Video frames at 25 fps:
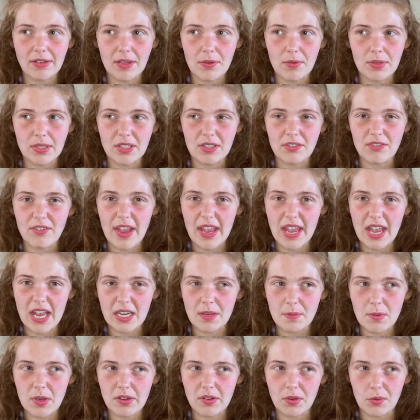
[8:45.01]
It wasn't great
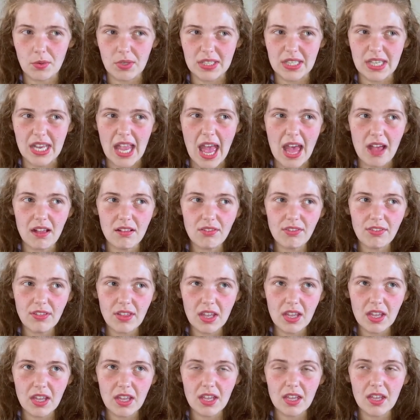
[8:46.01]
anymore and it wasn't
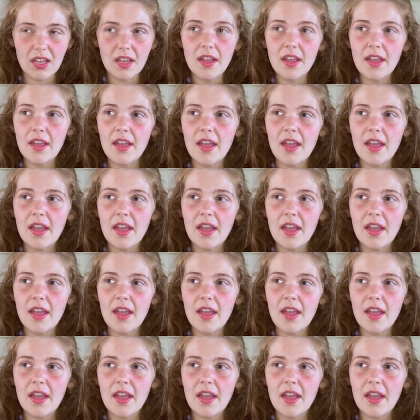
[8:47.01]
healthy.